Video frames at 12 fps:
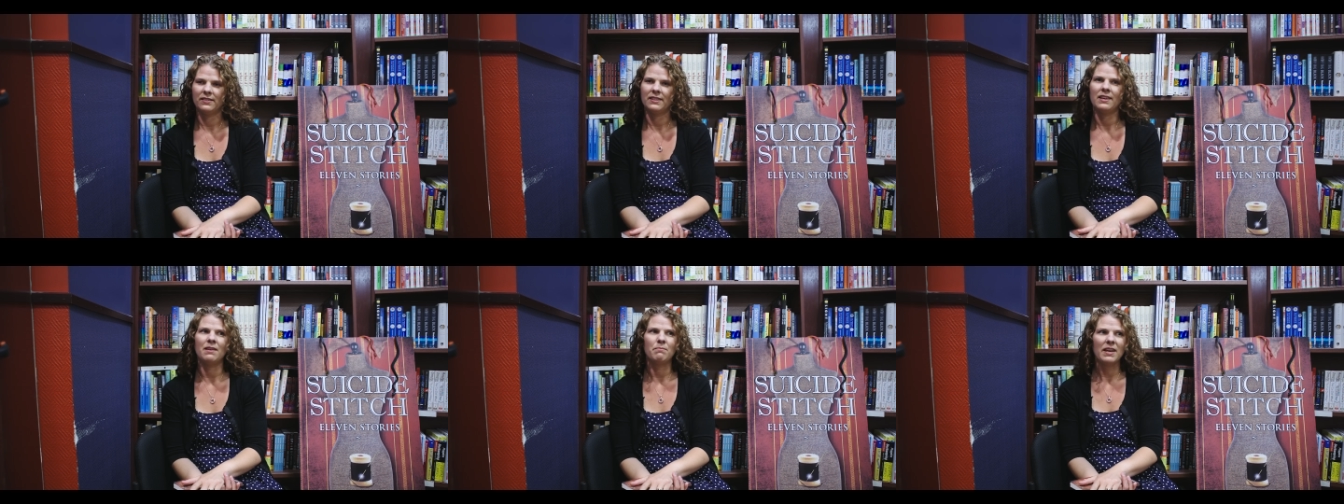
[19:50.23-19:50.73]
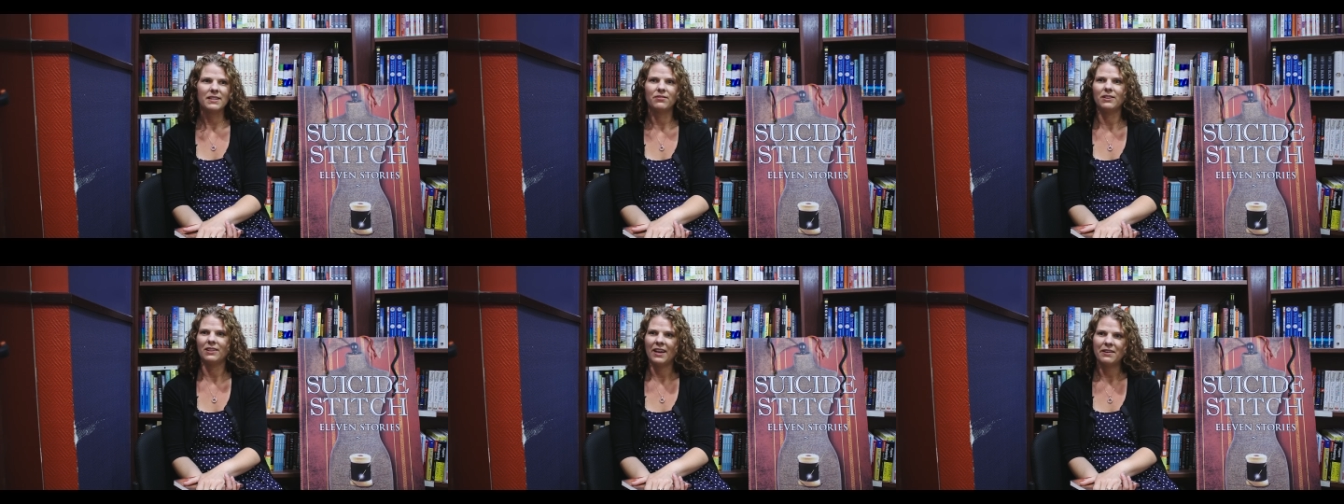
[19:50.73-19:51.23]
It makes for
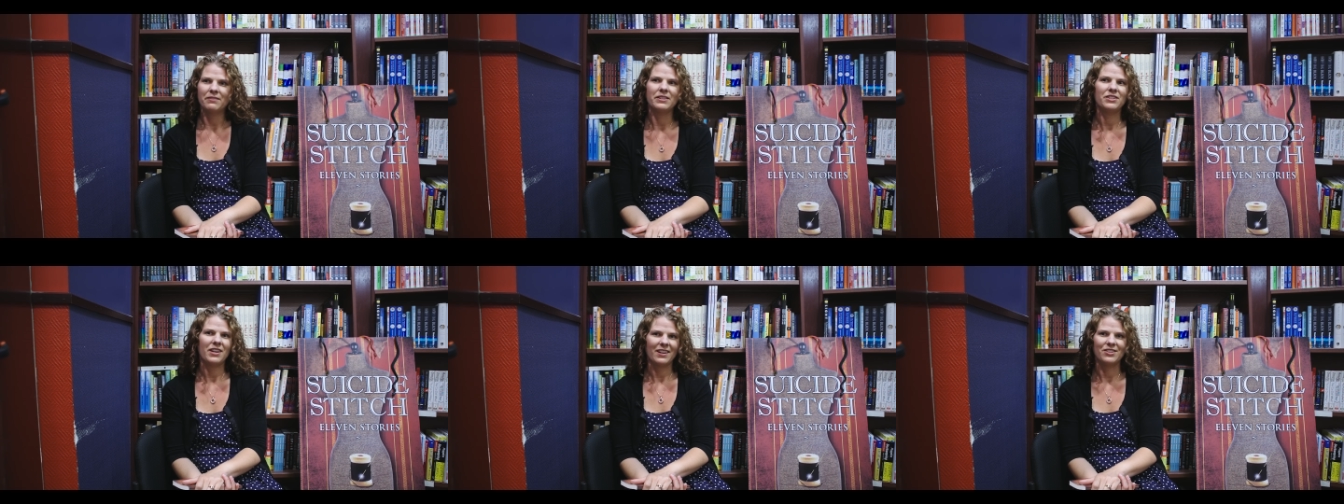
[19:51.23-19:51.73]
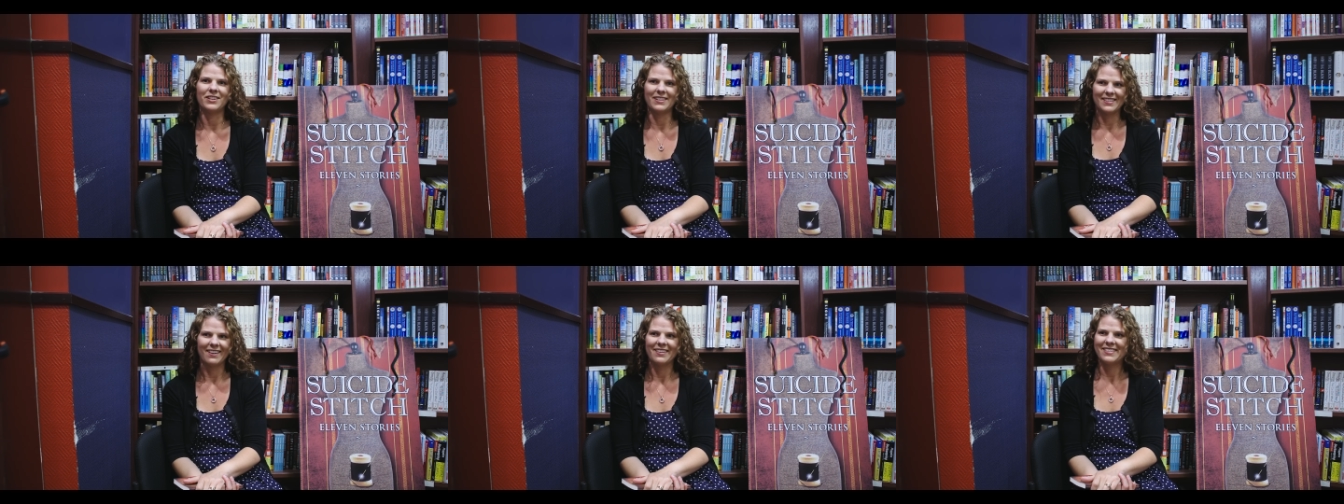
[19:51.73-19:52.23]
a lot of rejection.
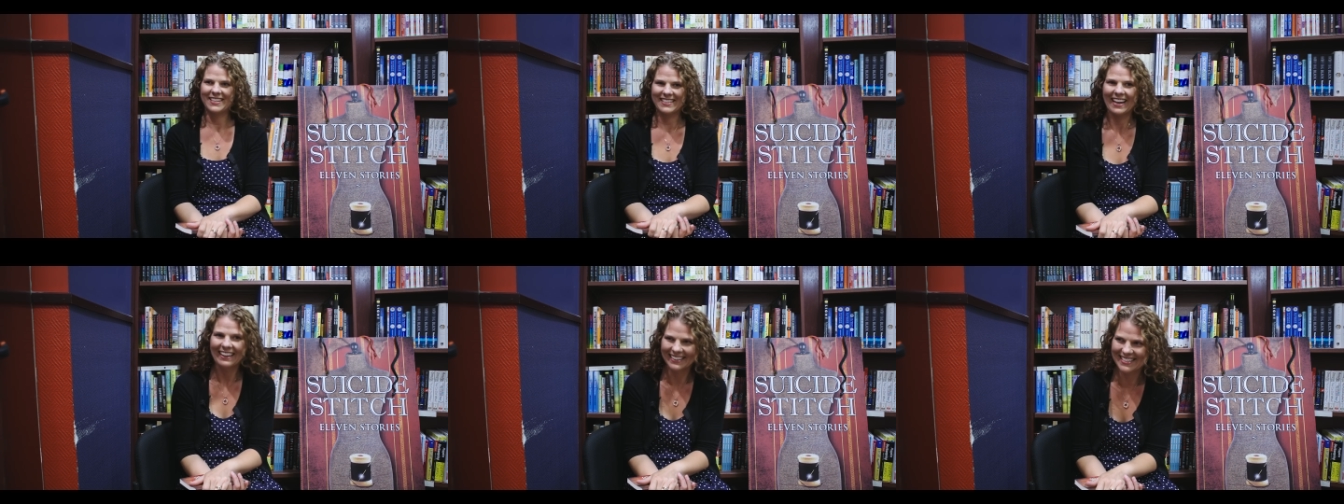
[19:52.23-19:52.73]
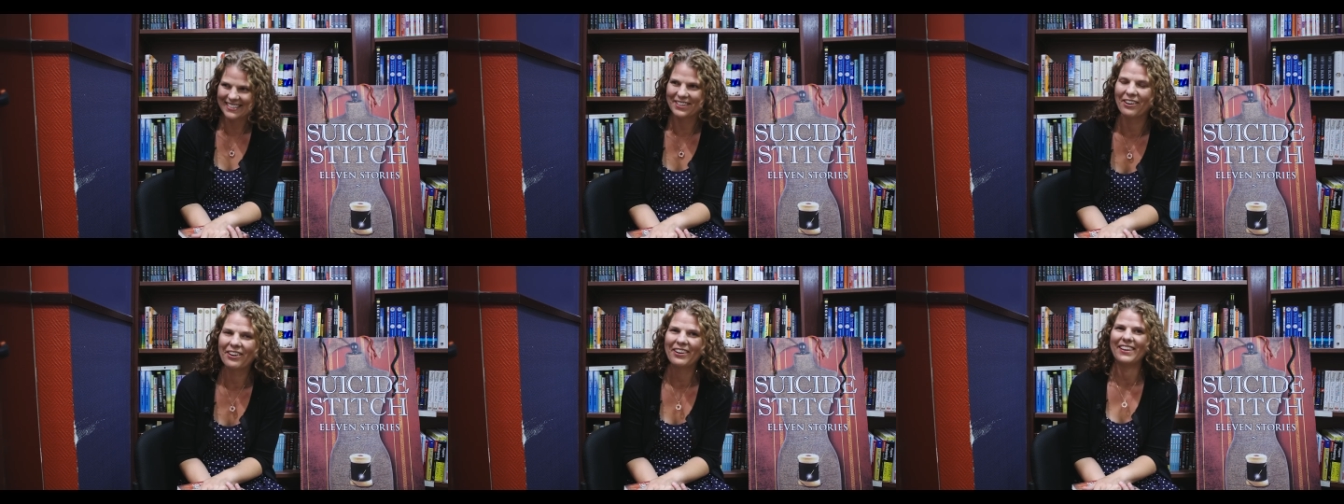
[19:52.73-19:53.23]
It's hard to tell a
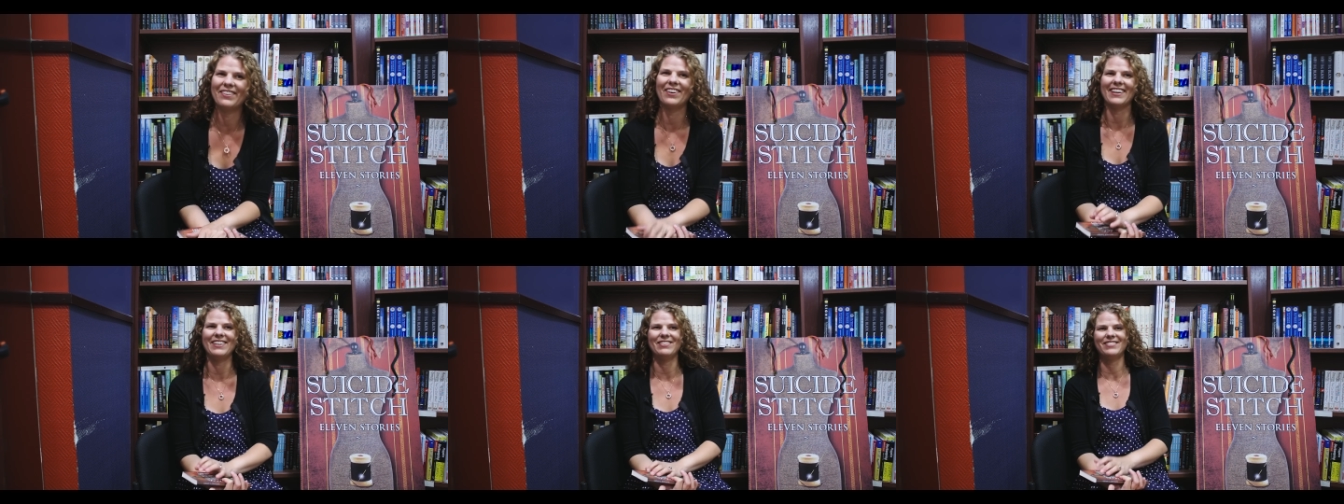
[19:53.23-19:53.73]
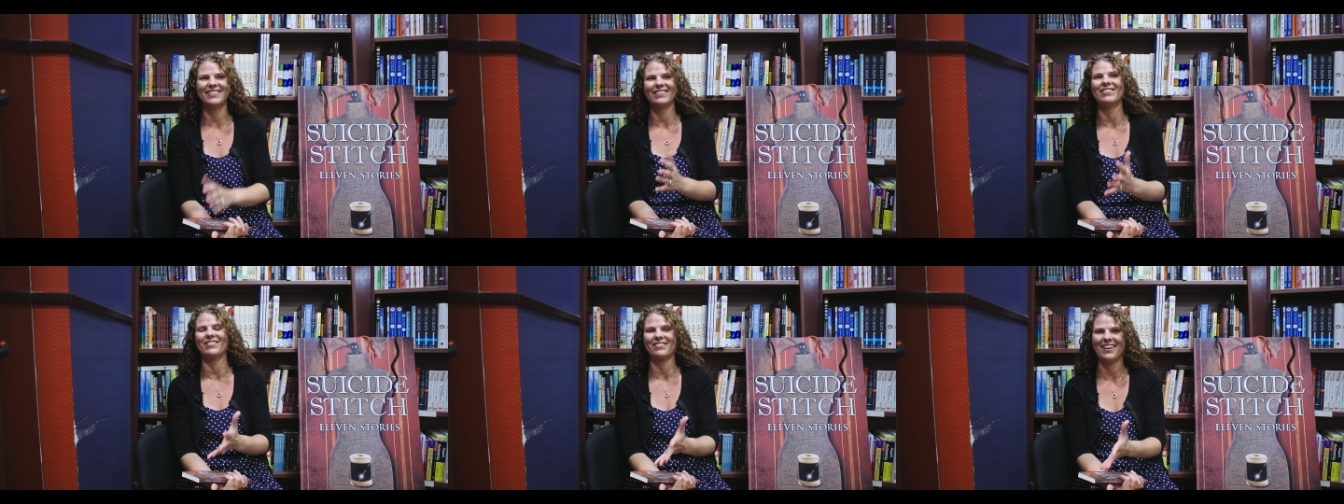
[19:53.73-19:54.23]
story when you
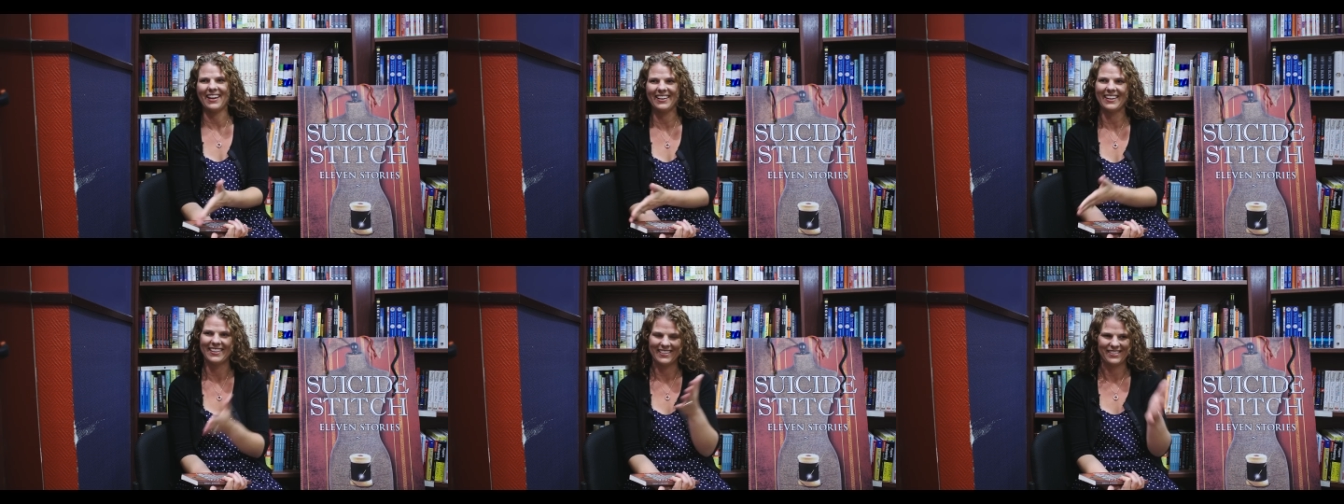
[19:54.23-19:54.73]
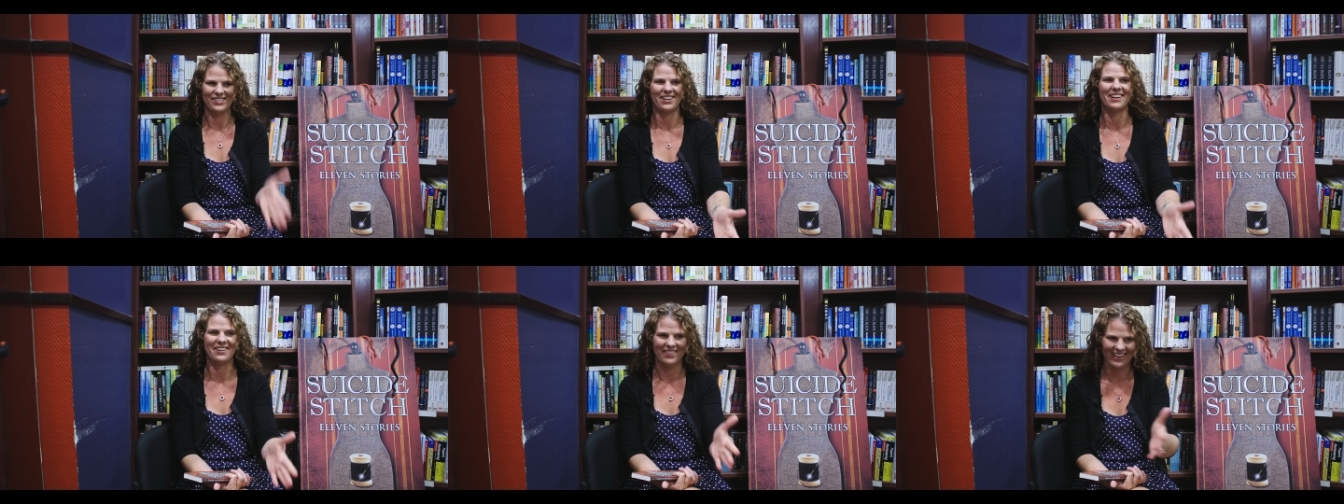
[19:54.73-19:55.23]
don't write in a
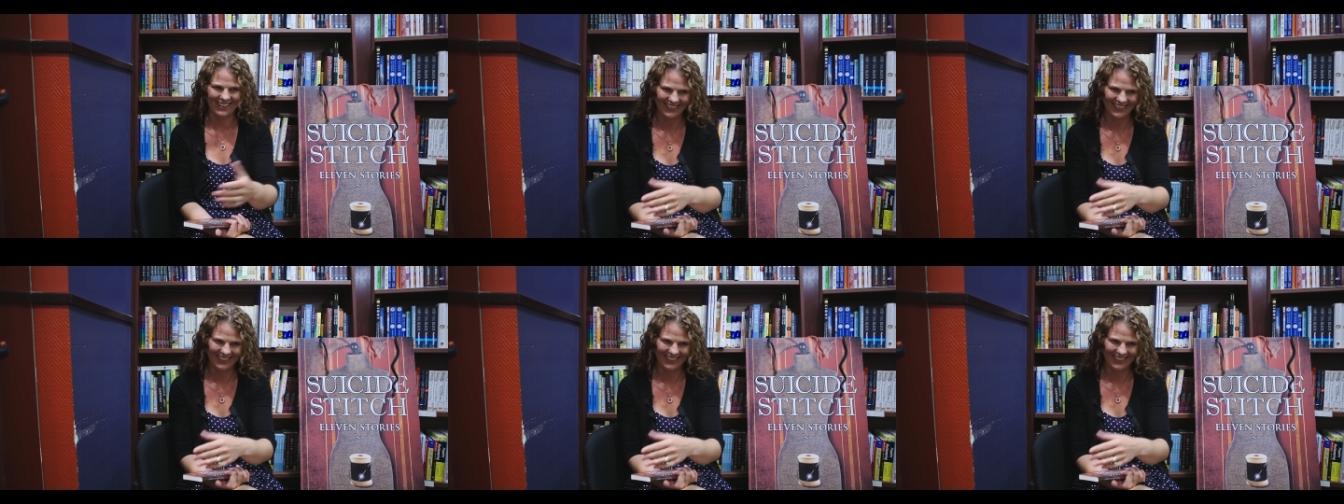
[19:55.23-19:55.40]
genre.